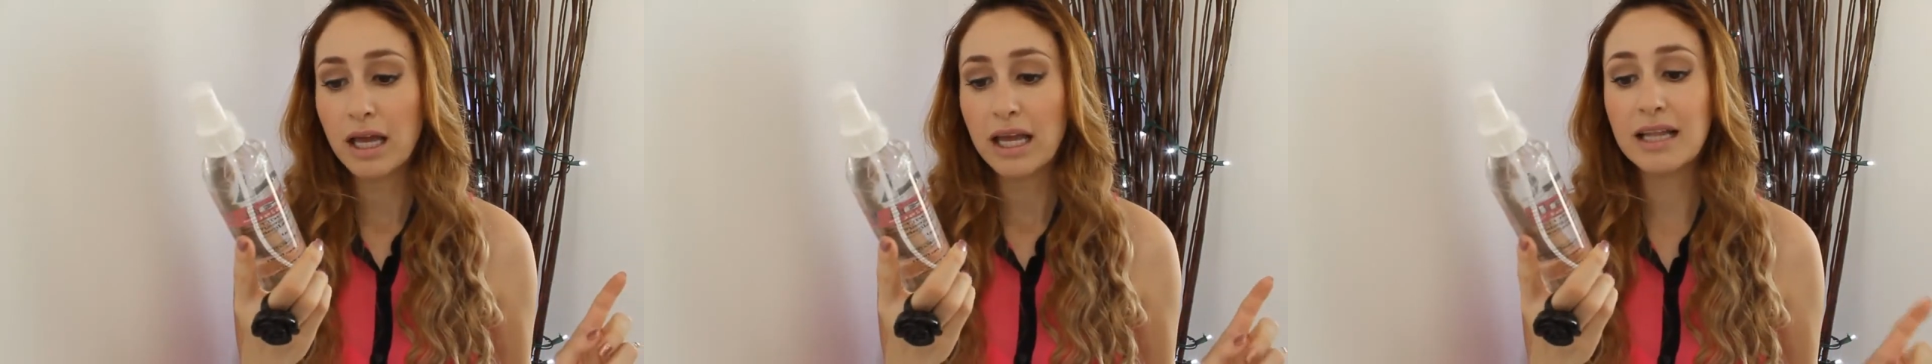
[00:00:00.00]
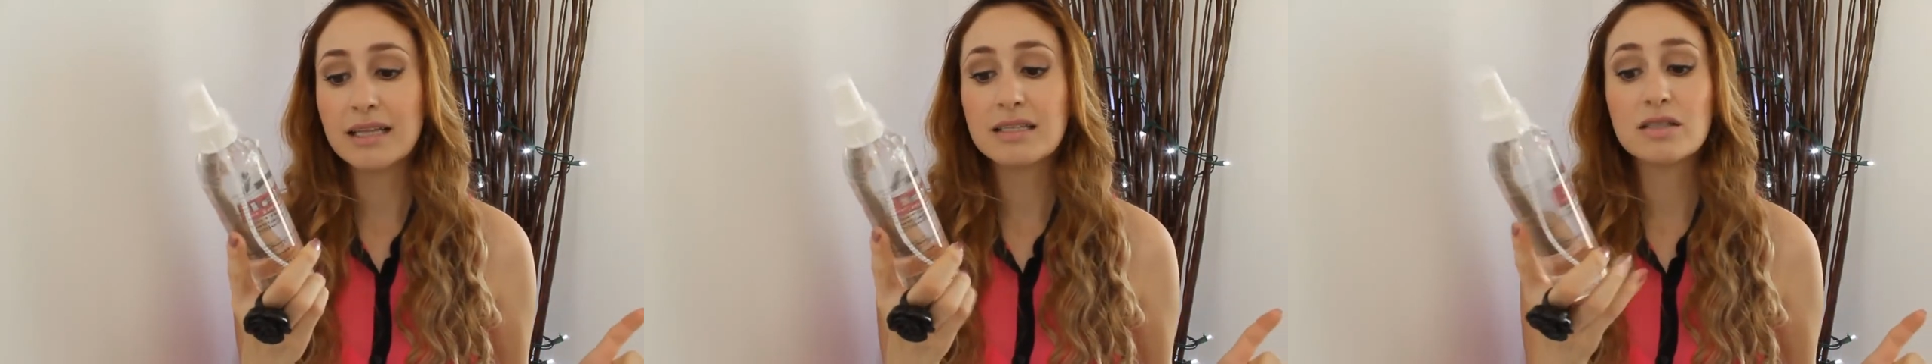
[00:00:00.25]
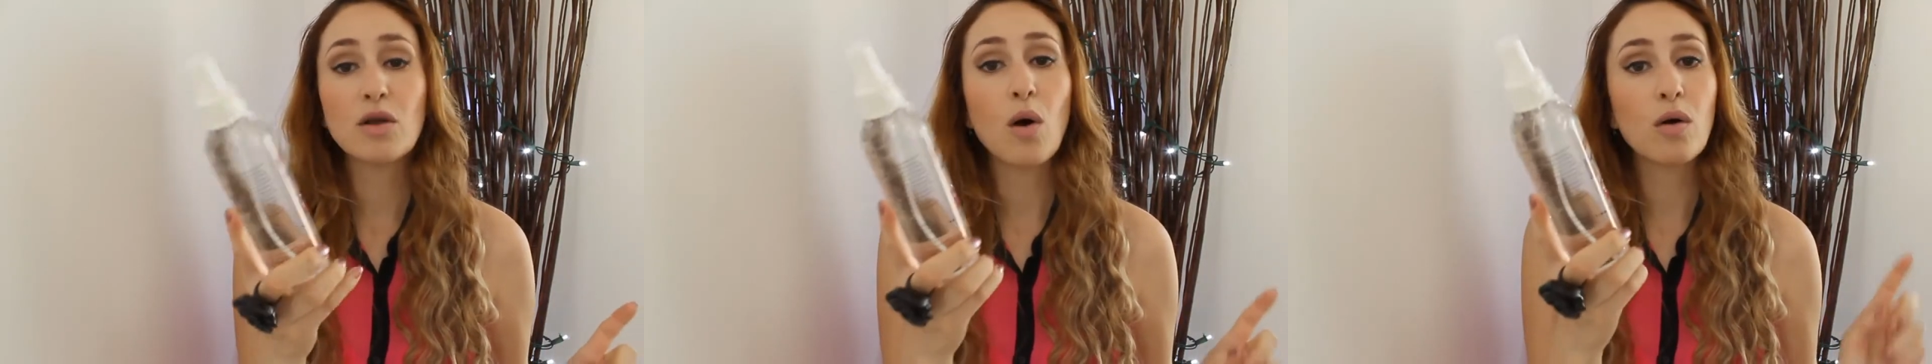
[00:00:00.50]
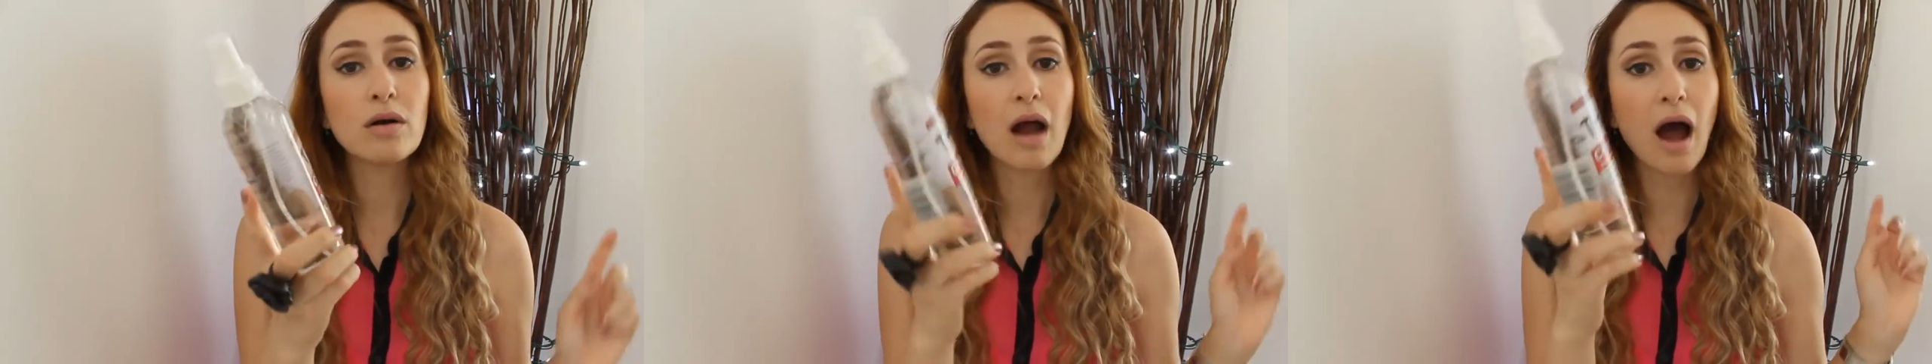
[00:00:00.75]
It's
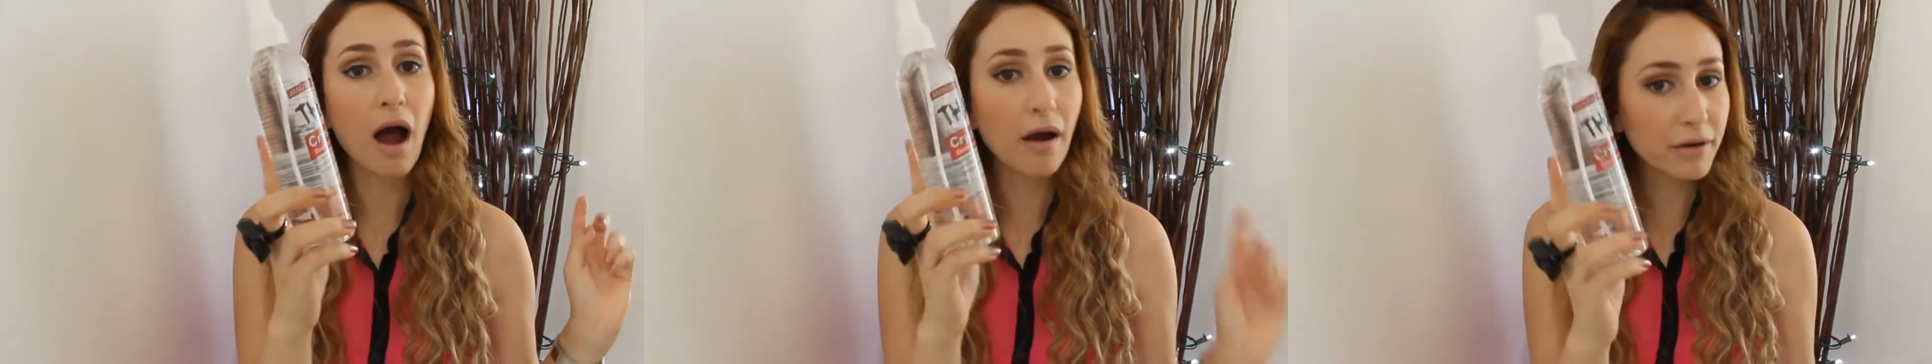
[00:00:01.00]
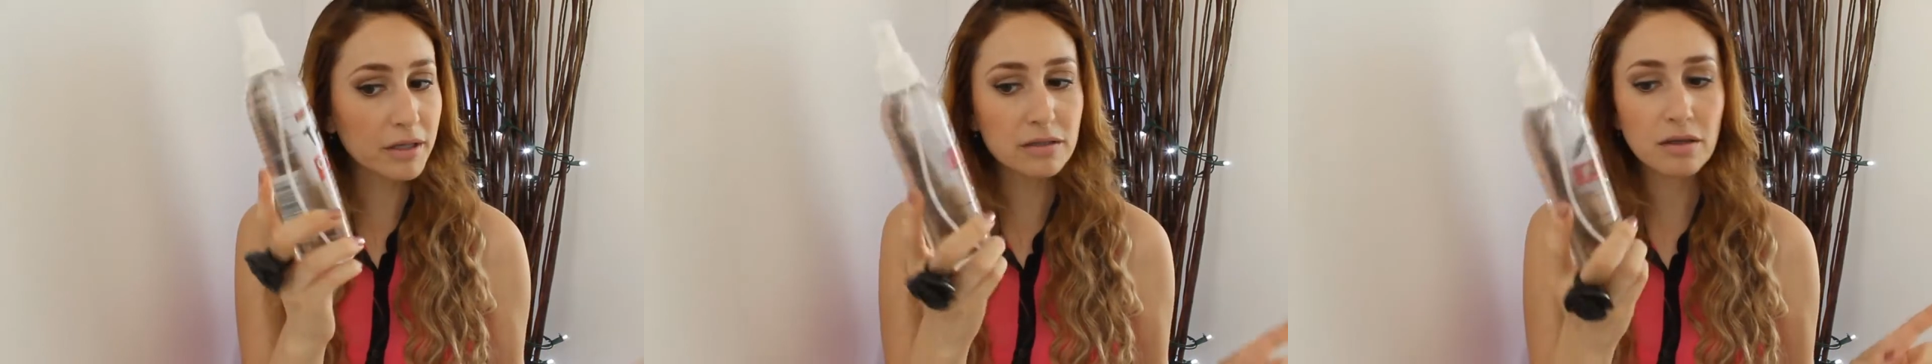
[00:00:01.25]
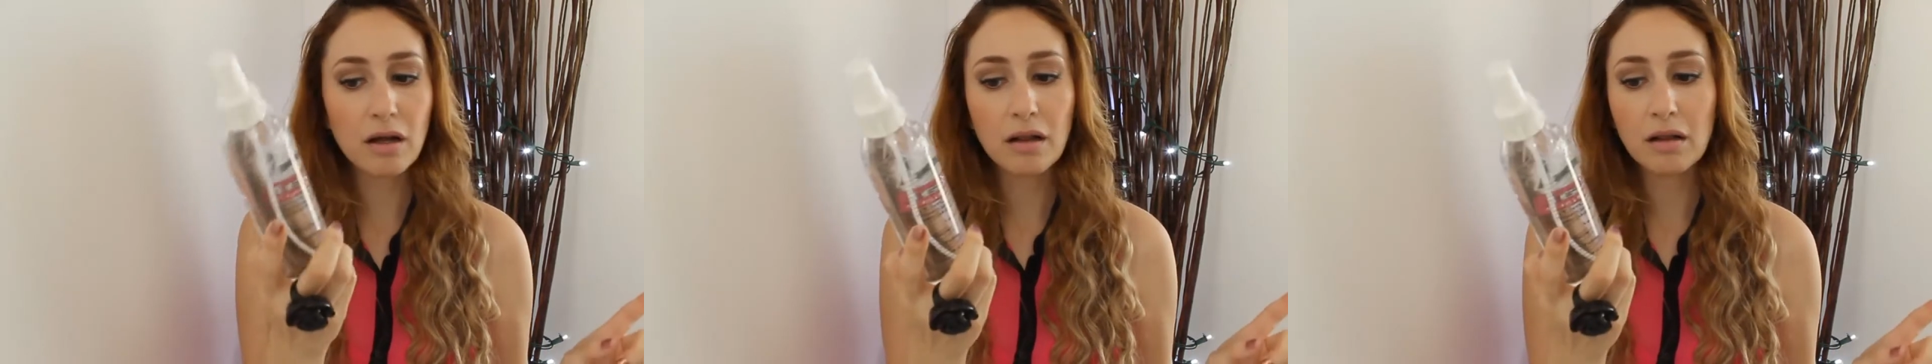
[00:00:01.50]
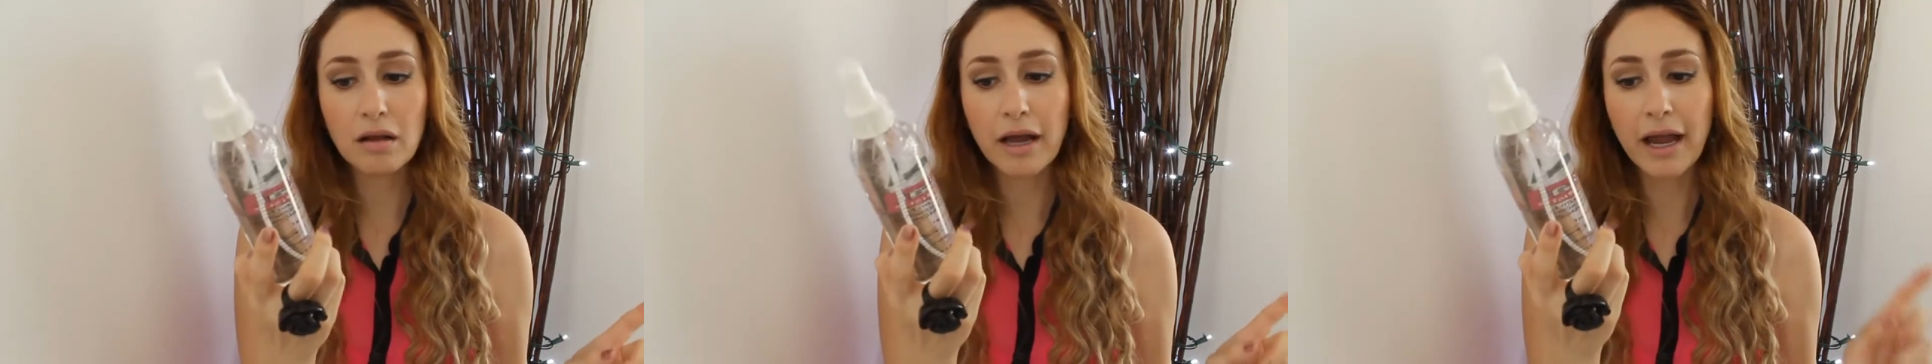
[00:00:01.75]

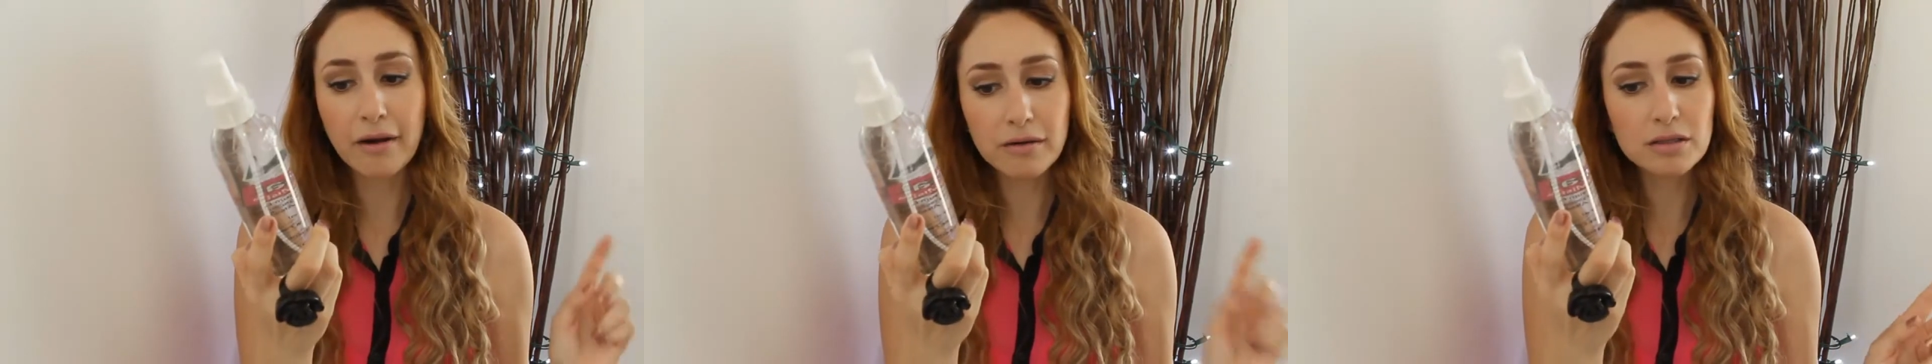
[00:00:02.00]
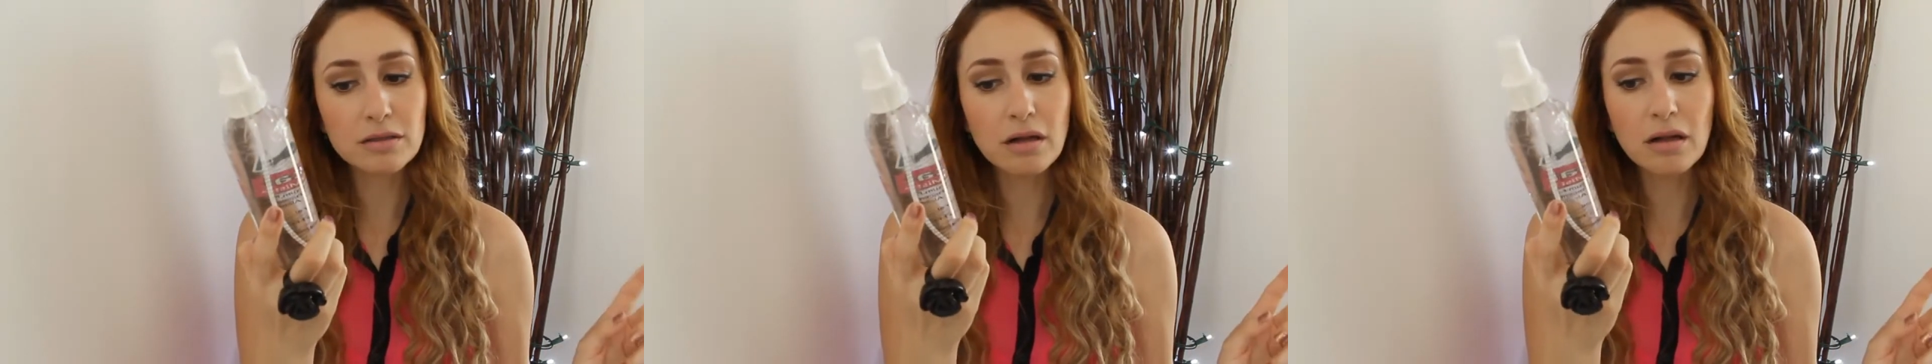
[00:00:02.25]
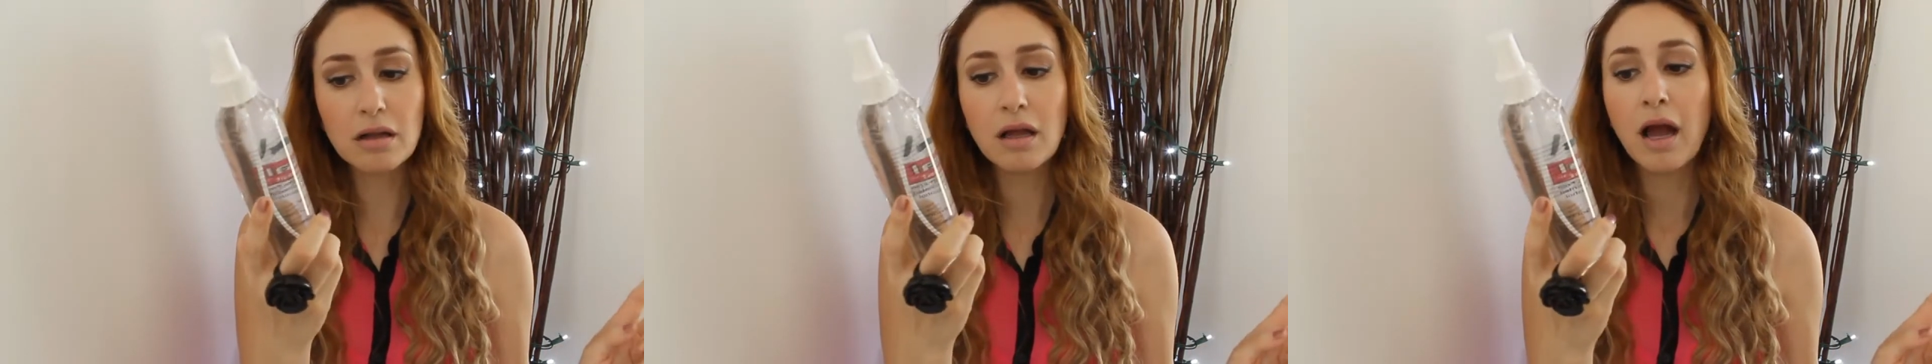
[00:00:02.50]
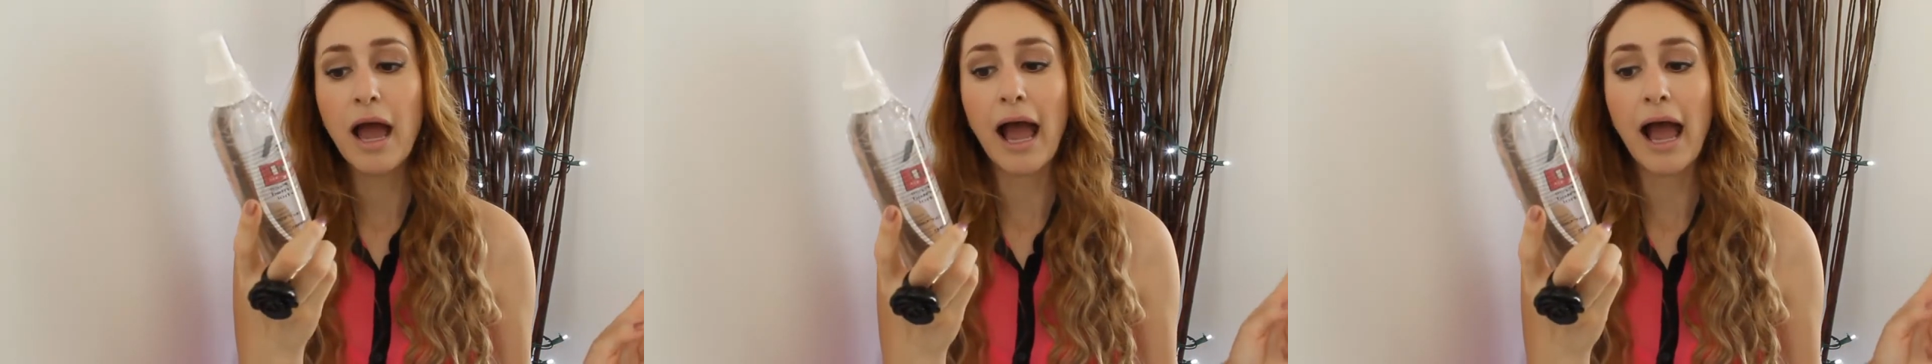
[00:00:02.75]
non-aerosol, aerosol,